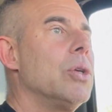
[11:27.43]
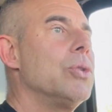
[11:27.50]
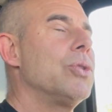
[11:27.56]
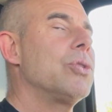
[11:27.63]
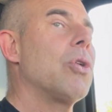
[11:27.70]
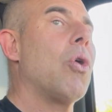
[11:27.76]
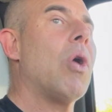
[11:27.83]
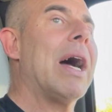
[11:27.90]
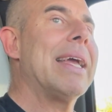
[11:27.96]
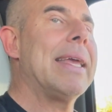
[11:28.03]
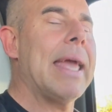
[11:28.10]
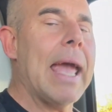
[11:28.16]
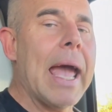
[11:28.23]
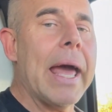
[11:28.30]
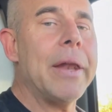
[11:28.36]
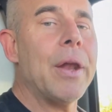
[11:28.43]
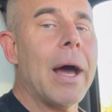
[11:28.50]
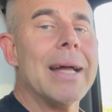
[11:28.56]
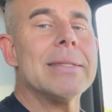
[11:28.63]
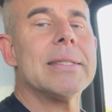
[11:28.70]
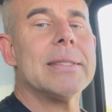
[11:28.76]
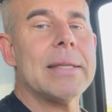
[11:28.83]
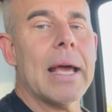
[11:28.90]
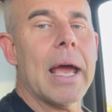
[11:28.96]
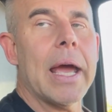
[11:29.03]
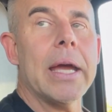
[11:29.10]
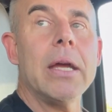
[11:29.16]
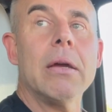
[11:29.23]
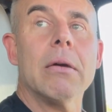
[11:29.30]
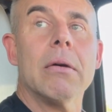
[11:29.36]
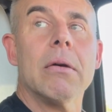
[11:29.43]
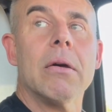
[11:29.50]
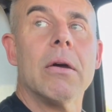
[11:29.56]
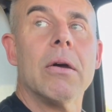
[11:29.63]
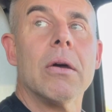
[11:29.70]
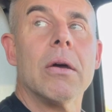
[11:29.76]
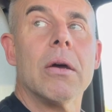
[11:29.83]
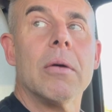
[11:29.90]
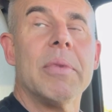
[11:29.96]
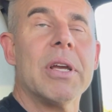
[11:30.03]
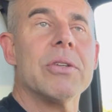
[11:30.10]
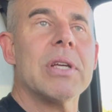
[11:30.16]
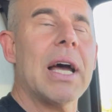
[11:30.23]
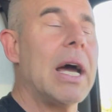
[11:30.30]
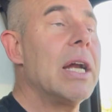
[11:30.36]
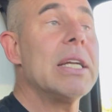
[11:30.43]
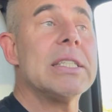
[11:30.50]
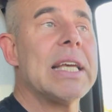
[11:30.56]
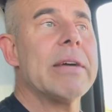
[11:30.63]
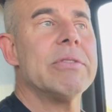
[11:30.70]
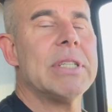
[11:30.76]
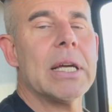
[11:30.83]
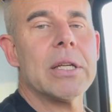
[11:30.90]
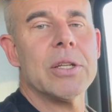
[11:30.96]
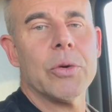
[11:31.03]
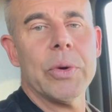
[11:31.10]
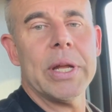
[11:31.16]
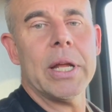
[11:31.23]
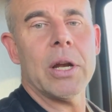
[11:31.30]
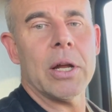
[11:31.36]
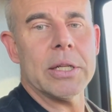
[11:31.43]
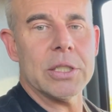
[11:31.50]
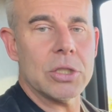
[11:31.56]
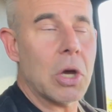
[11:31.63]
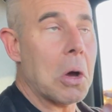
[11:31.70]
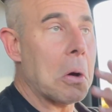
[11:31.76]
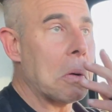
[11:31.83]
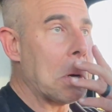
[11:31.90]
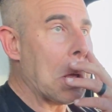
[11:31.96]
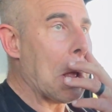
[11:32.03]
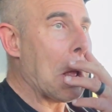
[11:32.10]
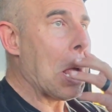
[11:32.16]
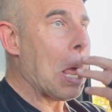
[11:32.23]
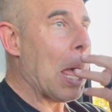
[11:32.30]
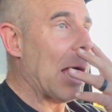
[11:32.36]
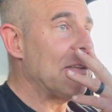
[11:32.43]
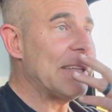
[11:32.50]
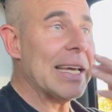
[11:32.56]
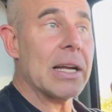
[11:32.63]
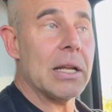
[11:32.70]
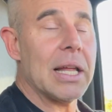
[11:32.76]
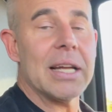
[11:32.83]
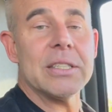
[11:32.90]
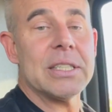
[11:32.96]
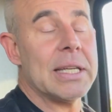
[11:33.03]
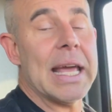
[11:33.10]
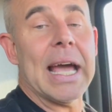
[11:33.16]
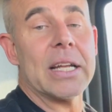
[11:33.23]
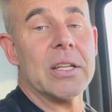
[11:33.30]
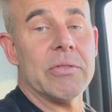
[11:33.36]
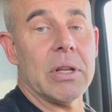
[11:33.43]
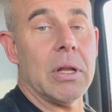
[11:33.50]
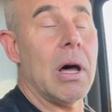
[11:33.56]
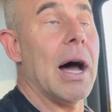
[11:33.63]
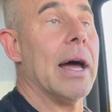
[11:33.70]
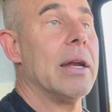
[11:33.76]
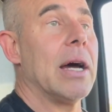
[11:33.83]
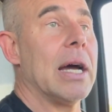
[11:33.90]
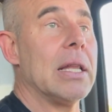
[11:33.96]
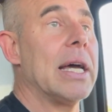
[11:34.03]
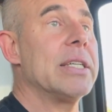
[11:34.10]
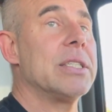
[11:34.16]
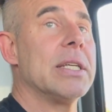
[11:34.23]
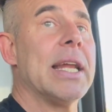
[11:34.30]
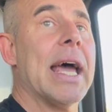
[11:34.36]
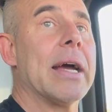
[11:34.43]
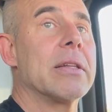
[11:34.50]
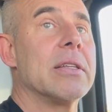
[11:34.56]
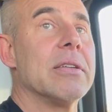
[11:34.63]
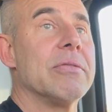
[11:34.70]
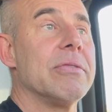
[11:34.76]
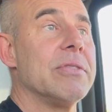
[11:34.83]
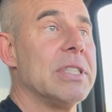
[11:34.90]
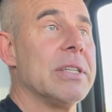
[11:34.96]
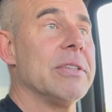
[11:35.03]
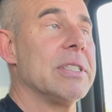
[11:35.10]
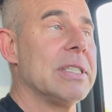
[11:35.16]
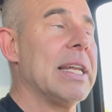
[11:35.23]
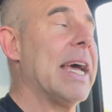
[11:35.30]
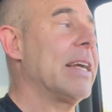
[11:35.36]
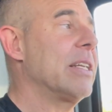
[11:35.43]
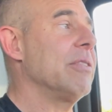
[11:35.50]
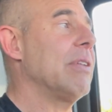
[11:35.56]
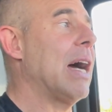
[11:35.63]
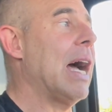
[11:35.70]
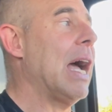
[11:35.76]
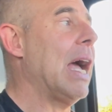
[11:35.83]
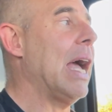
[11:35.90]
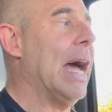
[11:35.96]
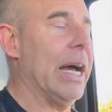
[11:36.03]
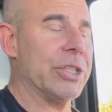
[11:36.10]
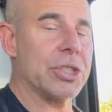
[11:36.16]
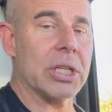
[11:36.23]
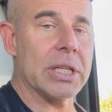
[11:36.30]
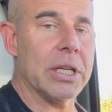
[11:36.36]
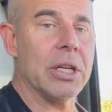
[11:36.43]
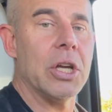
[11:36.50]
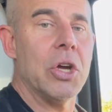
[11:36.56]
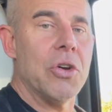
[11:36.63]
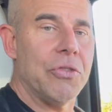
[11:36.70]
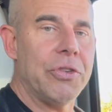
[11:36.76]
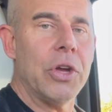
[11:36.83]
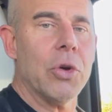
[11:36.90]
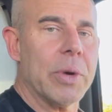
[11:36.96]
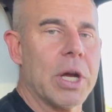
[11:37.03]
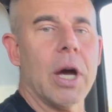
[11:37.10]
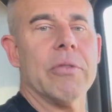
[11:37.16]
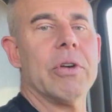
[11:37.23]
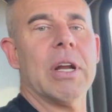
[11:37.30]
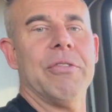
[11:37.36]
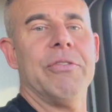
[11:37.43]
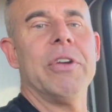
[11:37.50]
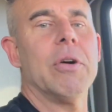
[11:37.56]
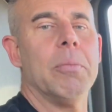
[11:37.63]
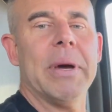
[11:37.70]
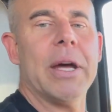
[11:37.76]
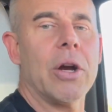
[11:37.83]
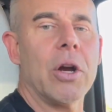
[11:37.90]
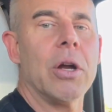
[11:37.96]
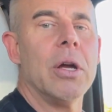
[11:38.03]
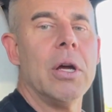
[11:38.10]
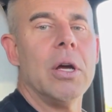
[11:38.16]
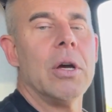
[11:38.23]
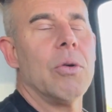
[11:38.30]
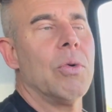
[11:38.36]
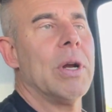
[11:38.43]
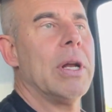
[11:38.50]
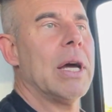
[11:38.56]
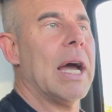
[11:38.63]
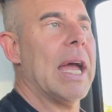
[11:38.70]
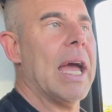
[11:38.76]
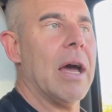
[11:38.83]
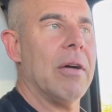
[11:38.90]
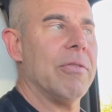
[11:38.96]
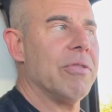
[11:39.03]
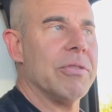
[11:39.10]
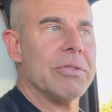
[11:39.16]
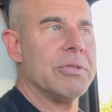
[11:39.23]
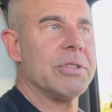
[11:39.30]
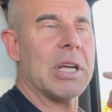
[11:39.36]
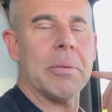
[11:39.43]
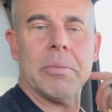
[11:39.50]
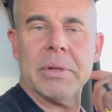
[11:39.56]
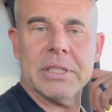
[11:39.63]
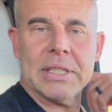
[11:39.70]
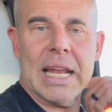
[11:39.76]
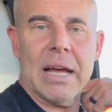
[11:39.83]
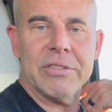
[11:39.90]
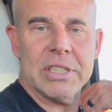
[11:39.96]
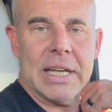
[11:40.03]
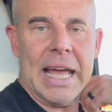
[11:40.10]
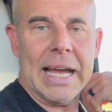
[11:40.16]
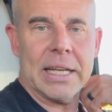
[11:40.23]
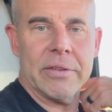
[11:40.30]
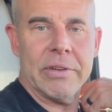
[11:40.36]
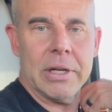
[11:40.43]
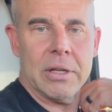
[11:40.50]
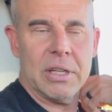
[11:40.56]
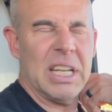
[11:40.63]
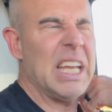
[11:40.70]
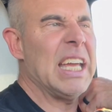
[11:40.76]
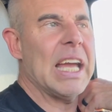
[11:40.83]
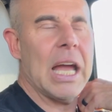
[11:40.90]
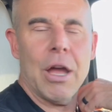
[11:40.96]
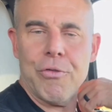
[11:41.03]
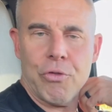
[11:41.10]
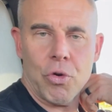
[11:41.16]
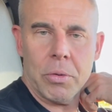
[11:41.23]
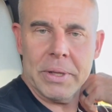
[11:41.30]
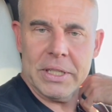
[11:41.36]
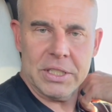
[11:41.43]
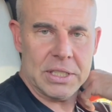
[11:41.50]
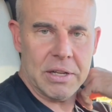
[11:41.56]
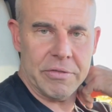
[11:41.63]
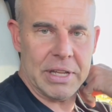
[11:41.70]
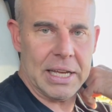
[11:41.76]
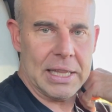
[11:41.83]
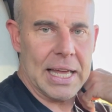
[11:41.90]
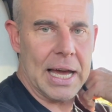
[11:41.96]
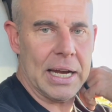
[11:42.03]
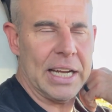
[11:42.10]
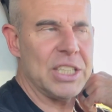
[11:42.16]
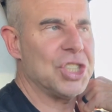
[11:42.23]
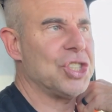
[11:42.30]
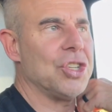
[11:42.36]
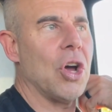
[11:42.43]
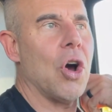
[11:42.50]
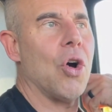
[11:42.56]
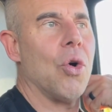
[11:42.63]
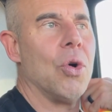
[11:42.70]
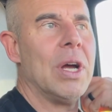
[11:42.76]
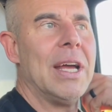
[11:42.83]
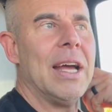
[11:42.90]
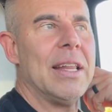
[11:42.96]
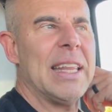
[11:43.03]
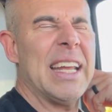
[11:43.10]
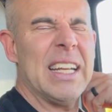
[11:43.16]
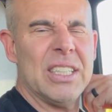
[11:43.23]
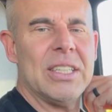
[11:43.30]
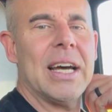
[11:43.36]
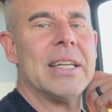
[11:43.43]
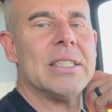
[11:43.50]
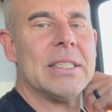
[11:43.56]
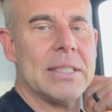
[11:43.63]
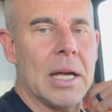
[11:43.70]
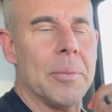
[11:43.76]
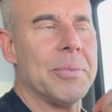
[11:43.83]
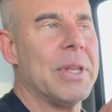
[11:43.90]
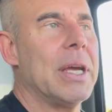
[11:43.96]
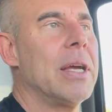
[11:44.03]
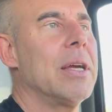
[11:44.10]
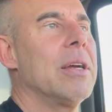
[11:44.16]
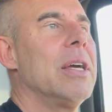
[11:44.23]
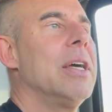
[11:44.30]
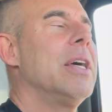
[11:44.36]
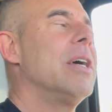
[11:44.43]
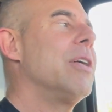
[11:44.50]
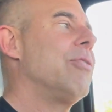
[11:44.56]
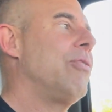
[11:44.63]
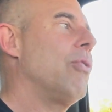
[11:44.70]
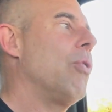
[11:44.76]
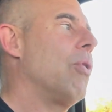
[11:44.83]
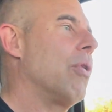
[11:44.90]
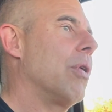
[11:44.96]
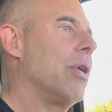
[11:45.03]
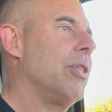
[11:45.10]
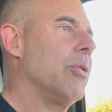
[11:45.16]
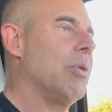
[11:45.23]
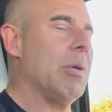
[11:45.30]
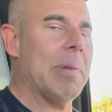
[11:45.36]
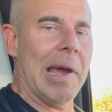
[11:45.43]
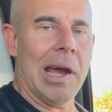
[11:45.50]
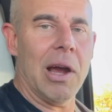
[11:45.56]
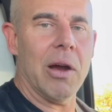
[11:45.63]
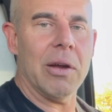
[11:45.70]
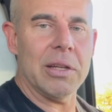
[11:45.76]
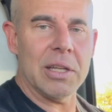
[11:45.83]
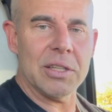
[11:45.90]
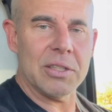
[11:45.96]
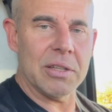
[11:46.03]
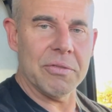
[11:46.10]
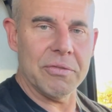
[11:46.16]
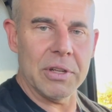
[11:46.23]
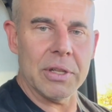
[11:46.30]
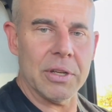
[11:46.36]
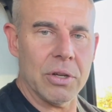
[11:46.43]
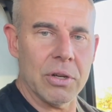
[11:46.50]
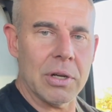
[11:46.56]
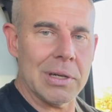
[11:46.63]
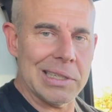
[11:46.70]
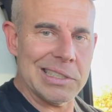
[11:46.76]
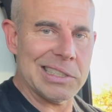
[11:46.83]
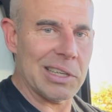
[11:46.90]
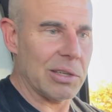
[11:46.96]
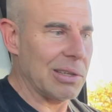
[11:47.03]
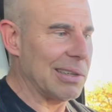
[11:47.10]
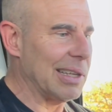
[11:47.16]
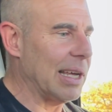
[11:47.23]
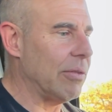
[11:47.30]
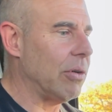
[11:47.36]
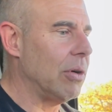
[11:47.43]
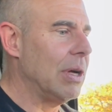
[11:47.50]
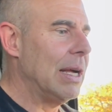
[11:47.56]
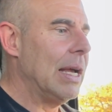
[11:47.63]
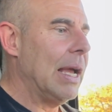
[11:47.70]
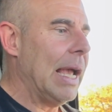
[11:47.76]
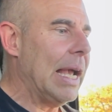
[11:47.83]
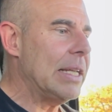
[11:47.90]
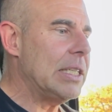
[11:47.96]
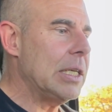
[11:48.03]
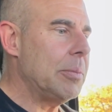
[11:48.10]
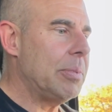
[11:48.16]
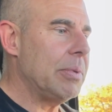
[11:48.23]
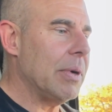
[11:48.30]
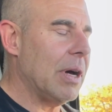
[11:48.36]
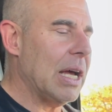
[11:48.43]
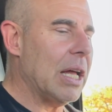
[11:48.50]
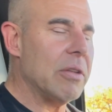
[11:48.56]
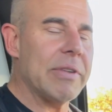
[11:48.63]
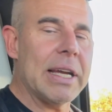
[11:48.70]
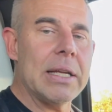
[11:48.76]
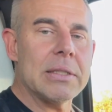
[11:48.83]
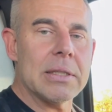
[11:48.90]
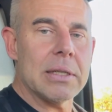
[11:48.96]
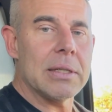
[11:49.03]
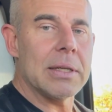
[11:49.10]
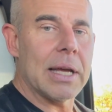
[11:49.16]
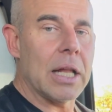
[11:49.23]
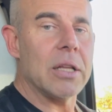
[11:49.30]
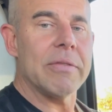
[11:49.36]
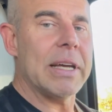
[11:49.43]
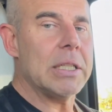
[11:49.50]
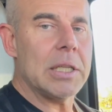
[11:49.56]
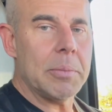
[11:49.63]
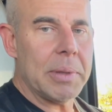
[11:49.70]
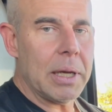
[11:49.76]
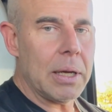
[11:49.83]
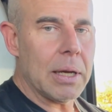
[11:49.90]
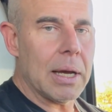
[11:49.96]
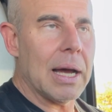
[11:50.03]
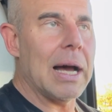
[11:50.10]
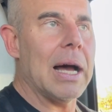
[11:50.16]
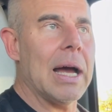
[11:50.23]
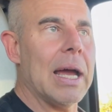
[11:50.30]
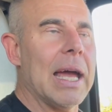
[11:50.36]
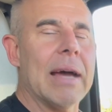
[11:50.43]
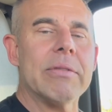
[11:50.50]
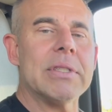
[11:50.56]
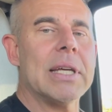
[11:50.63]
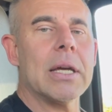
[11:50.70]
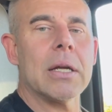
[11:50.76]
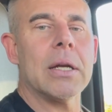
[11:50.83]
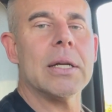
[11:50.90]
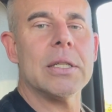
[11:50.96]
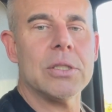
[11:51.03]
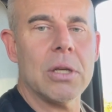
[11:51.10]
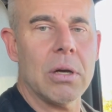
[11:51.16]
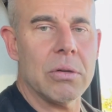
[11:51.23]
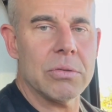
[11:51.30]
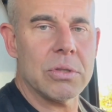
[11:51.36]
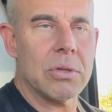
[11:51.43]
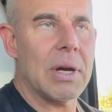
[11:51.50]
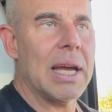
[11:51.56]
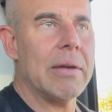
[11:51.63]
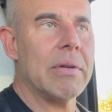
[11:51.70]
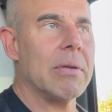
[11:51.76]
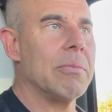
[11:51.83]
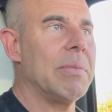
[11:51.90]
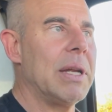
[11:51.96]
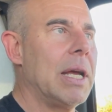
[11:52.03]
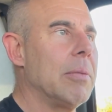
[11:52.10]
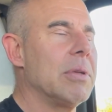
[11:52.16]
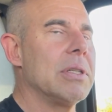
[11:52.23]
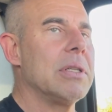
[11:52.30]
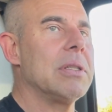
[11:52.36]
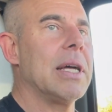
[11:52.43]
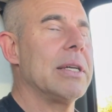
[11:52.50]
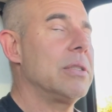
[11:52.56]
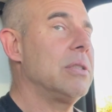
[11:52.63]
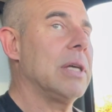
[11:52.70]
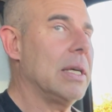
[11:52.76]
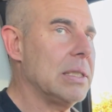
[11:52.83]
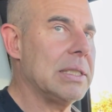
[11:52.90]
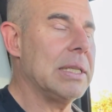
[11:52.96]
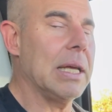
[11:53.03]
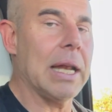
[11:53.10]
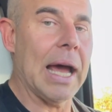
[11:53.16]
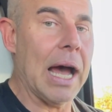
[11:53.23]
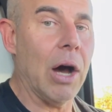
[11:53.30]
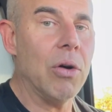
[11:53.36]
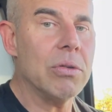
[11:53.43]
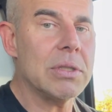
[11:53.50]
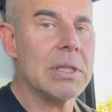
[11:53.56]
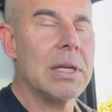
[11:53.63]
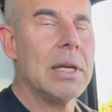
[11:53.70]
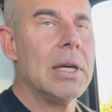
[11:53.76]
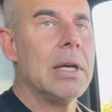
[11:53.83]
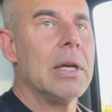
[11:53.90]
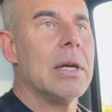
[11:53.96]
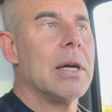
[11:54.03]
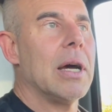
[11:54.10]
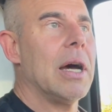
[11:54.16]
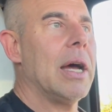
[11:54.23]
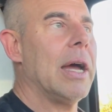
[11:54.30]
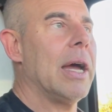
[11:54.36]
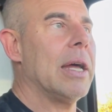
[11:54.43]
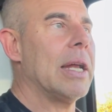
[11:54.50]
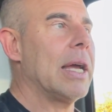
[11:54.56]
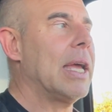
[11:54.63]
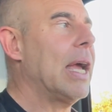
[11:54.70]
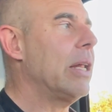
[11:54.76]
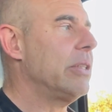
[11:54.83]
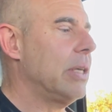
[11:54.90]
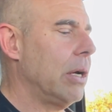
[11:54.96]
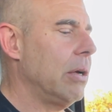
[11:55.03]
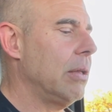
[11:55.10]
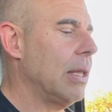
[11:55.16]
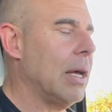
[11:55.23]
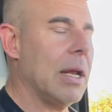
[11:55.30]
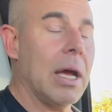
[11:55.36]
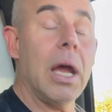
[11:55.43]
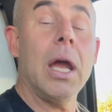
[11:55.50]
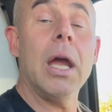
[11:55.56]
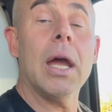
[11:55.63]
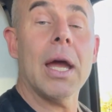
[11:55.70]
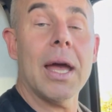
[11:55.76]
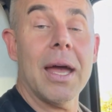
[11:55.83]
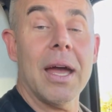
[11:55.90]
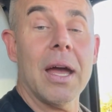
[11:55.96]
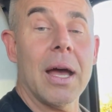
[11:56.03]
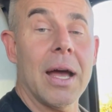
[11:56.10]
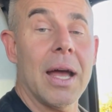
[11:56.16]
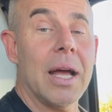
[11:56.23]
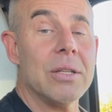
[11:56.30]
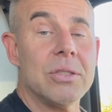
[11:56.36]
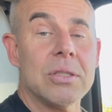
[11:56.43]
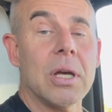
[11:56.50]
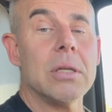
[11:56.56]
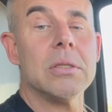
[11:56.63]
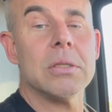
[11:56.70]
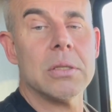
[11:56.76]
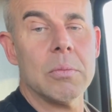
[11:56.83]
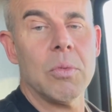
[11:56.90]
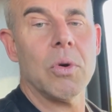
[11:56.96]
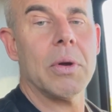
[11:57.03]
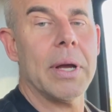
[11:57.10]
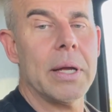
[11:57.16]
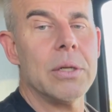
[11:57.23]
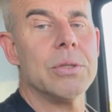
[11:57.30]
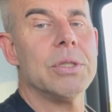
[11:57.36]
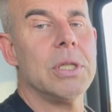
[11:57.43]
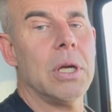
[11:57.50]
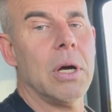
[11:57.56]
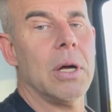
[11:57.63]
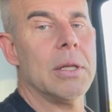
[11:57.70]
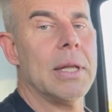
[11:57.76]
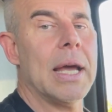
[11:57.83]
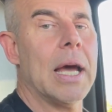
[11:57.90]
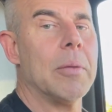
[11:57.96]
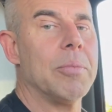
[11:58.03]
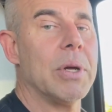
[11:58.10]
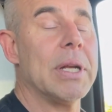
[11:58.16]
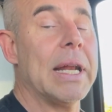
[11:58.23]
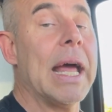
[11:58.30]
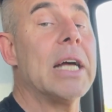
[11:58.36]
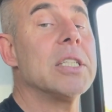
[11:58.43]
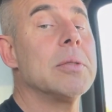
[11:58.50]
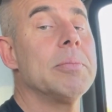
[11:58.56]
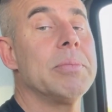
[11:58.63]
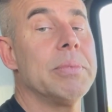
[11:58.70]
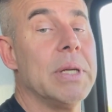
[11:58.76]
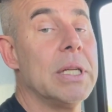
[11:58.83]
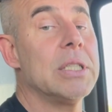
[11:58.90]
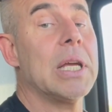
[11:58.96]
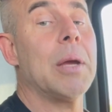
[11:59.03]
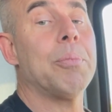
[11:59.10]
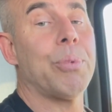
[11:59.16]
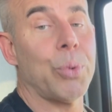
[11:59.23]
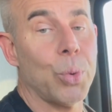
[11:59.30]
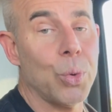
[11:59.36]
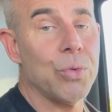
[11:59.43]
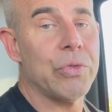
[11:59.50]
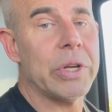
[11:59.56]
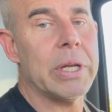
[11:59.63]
So I cannot say, because I honestly haven't taken the green on its own. I've taken a lot, Synactive a lot. I like Synactive. I actually feel recovered. I feel better when I have supplements that have Synactive in it, EA formulas, stuff like that. I just know that it does something for the repair and just the feeling good on the cellular level. Elevate ATP, I haven't taken on its own. So I haven't been able to like test it out. And I can't tell you that, hey, I had tons of more energy on that. But it is a proven